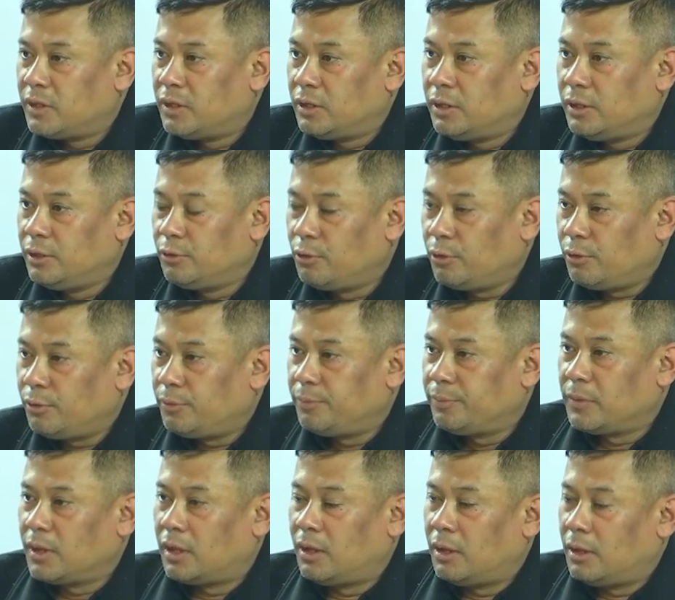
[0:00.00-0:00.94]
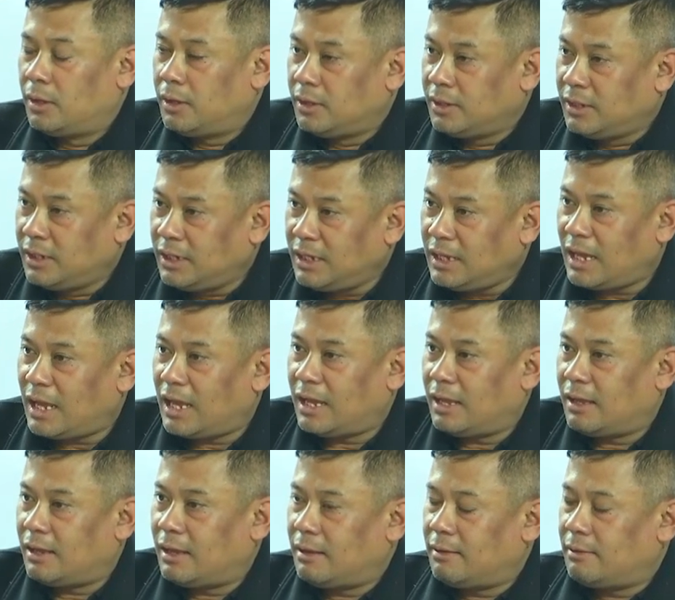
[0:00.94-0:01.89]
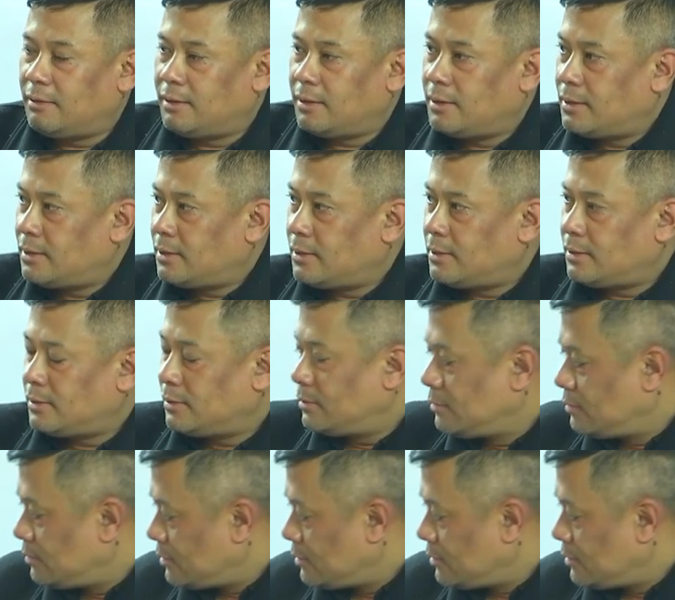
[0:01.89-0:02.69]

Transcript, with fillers: you know, re, uh,